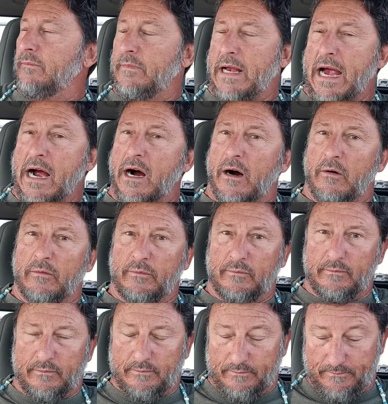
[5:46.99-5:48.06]
how
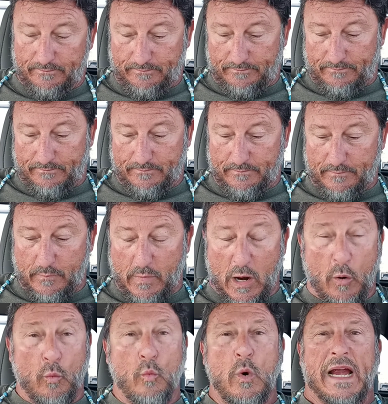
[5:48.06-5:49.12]

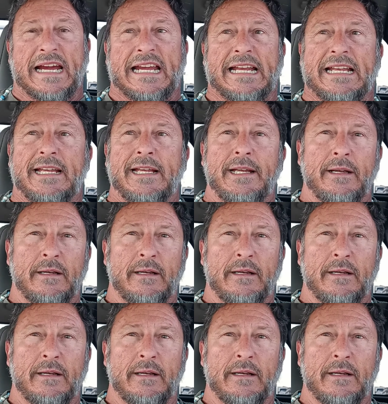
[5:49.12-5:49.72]
a wicked